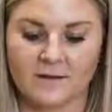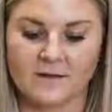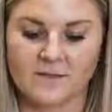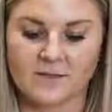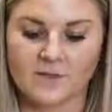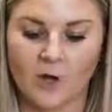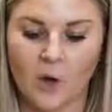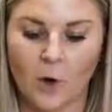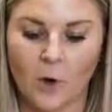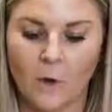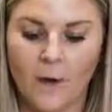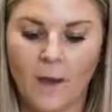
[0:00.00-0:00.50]

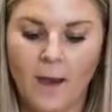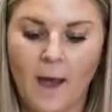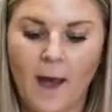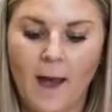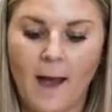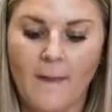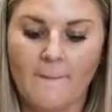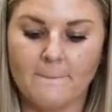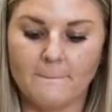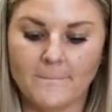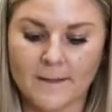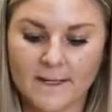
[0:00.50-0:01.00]
So
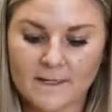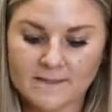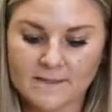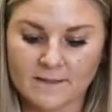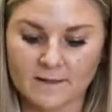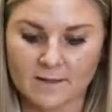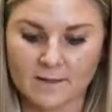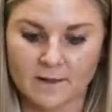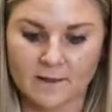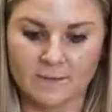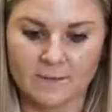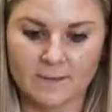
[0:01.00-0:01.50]

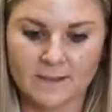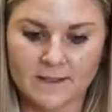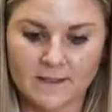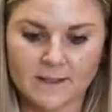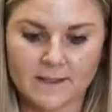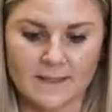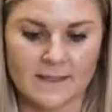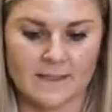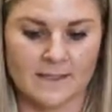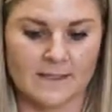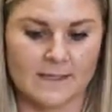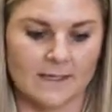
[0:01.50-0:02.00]
basically what it
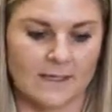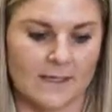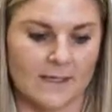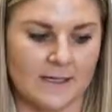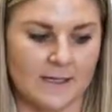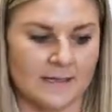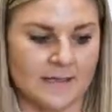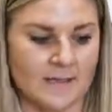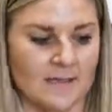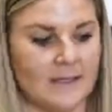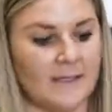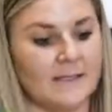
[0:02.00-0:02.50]
is,
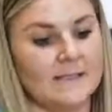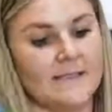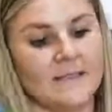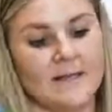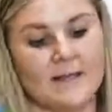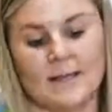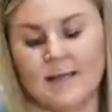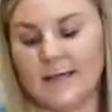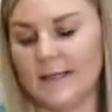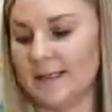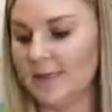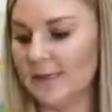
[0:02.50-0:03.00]
is it's
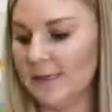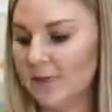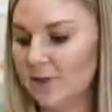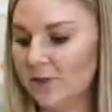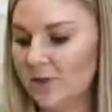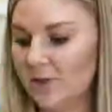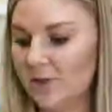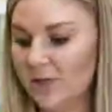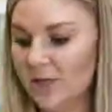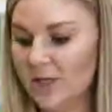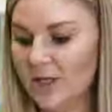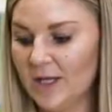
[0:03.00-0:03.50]
a
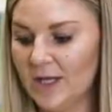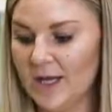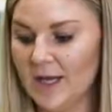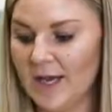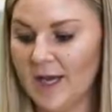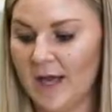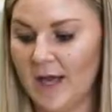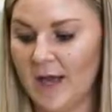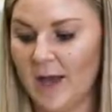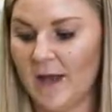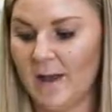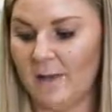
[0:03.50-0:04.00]
little
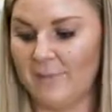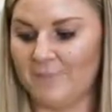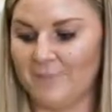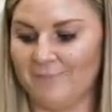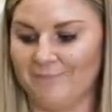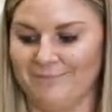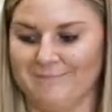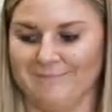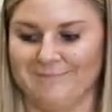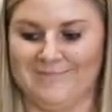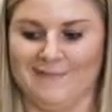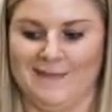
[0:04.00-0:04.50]
um,